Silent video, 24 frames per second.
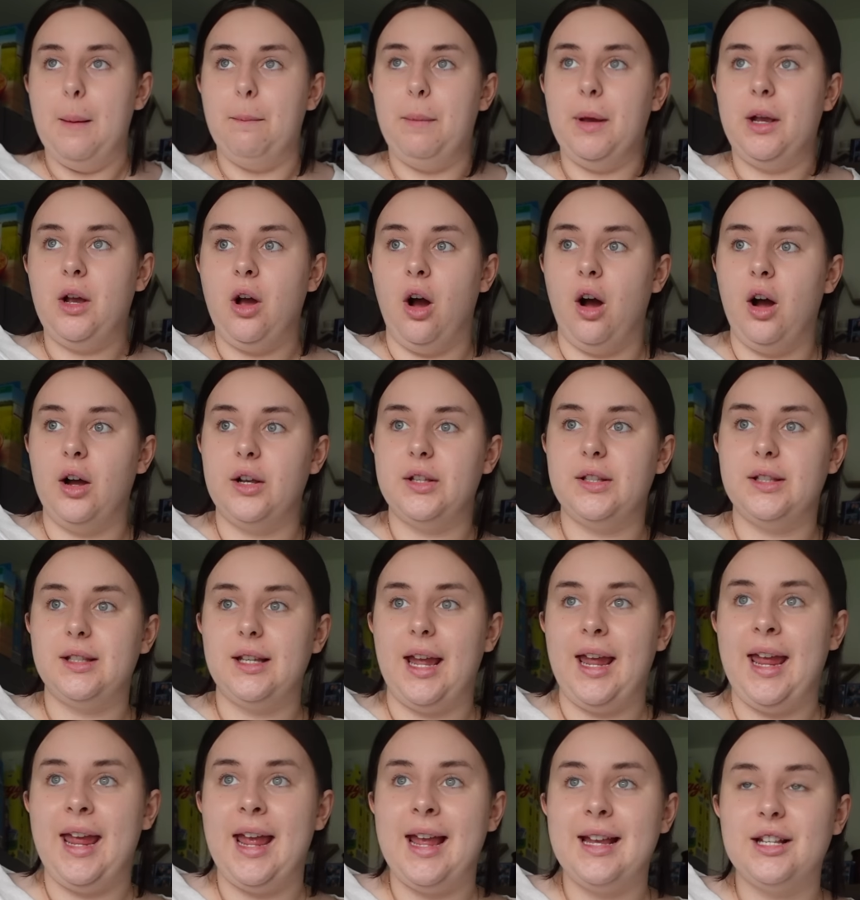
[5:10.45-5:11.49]

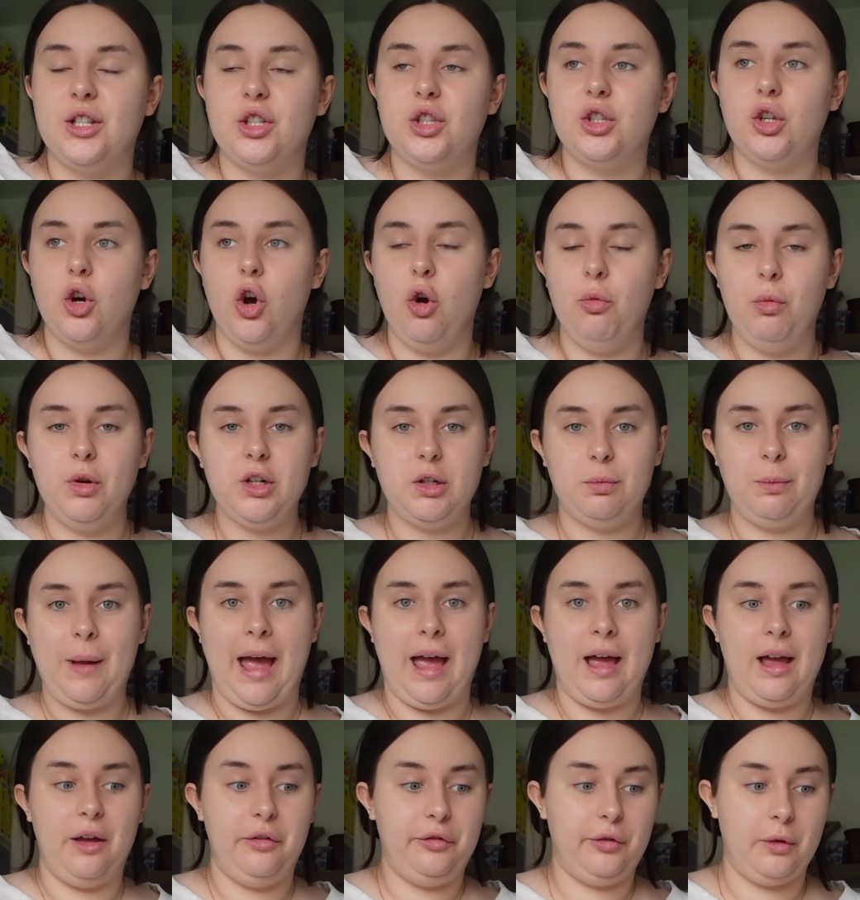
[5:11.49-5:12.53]
because it is so much
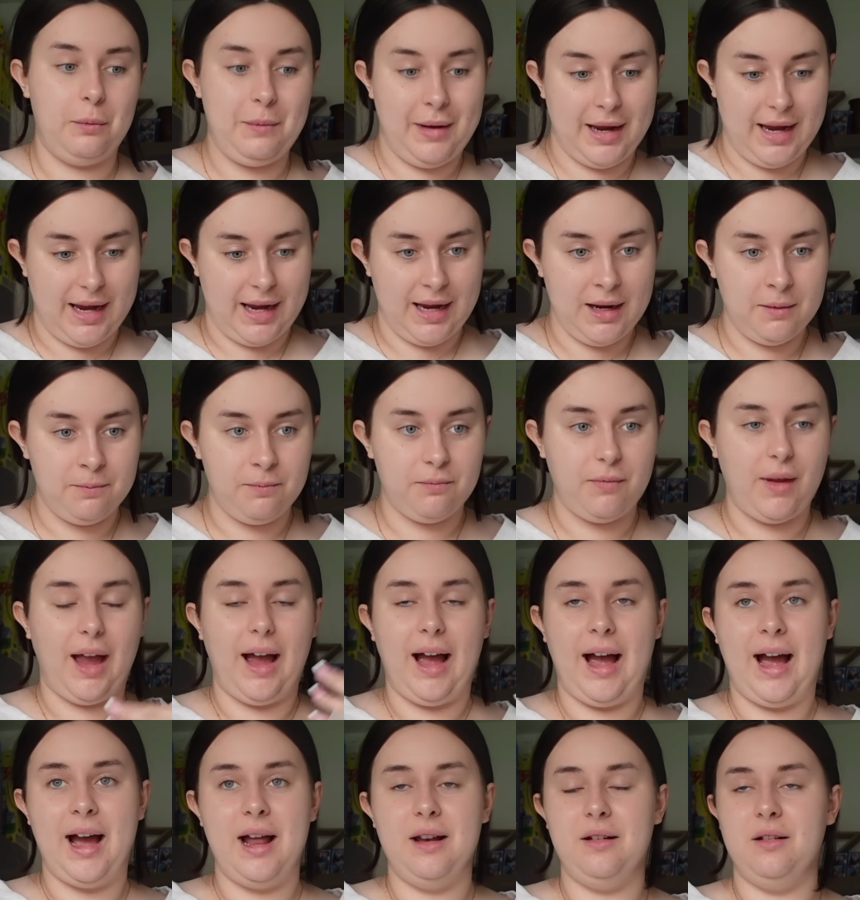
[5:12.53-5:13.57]
better for me
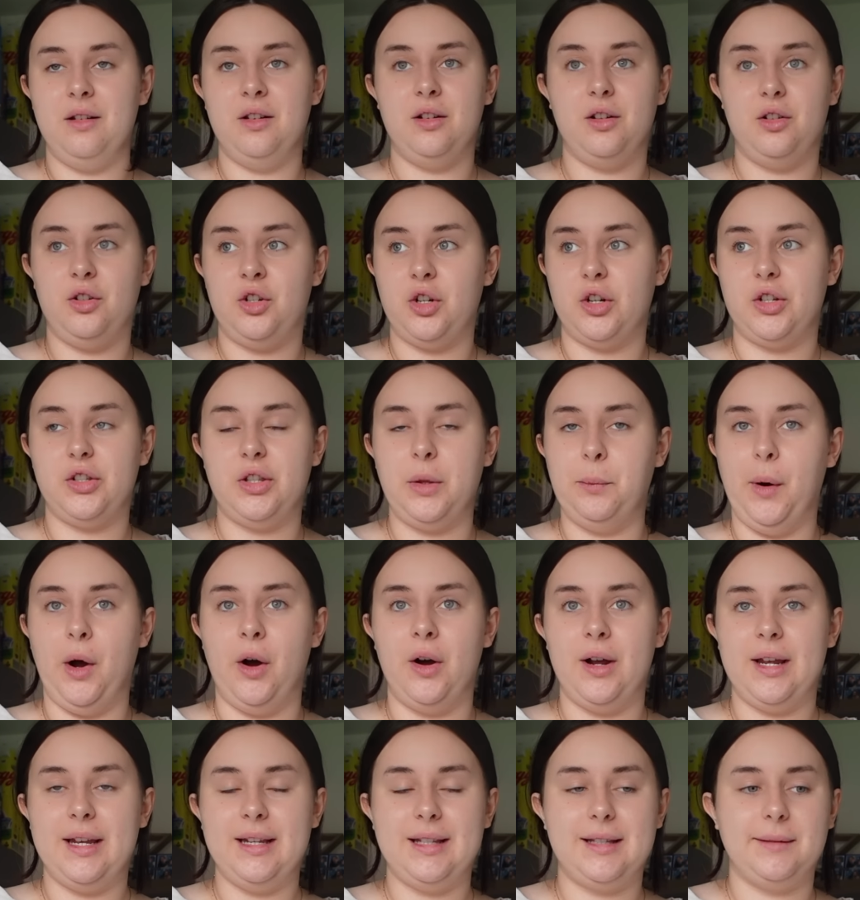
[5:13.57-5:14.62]
and just the
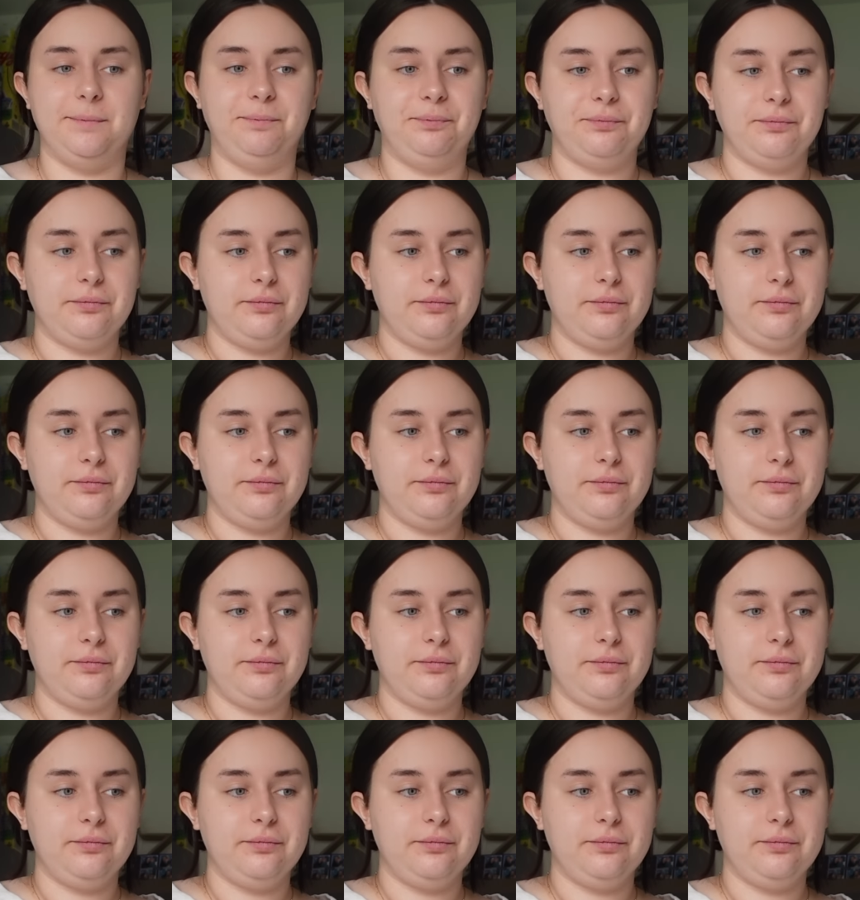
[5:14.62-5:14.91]
boys